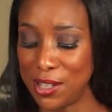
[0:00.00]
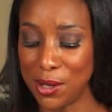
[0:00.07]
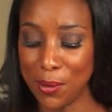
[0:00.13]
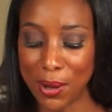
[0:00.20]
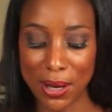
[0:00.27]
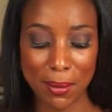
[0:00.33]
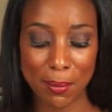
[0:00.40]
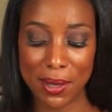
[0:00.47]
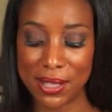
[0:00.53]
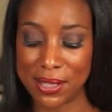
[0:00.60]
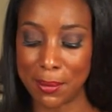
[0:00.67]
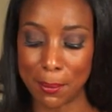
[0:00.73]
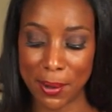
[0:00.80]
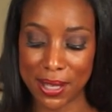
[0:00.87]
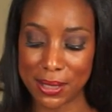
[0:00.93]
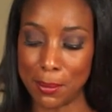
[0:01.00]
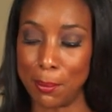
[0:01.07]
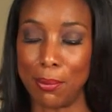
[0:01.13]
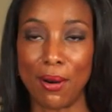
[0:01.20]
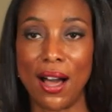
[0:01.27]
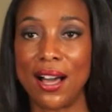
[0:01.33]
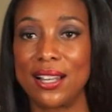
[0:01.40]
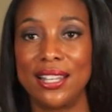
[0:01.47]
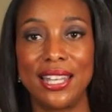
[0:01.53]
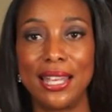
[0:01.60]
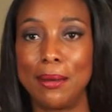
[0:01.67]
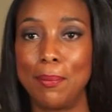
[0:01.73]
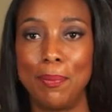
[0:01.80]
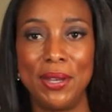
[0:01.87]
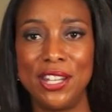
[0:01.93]
You wouldn't mix broccoli
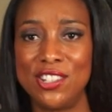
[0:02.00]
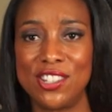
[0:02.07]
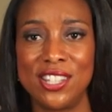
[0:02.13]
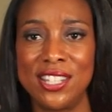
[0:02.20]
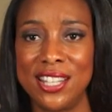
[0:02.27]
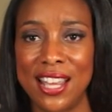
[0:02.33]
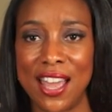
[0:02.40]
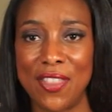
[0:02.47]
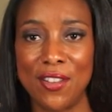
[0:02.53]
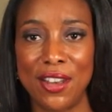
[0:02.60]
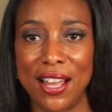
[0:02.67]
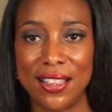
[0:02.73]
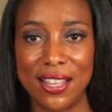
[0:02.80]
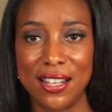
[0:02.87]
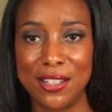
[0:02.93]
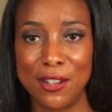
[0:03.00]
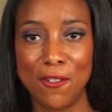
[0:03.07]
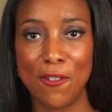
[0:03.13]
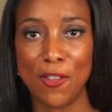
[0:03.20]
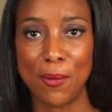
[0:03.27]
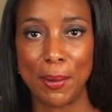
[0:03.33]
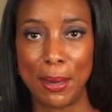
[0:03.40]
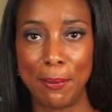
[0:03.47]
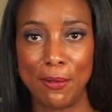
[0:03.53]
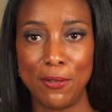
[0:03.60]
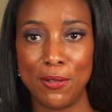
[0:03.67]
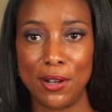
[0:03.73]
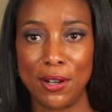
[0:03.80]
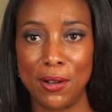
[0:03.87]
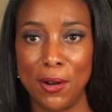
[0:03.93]
and peaches together like they do for the baby
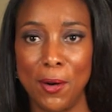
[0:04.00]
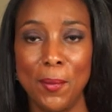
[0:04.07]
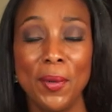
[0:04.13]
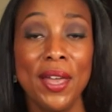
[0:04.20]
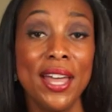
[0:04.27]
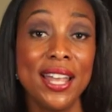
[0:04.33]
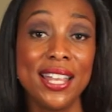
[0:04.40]
food at home.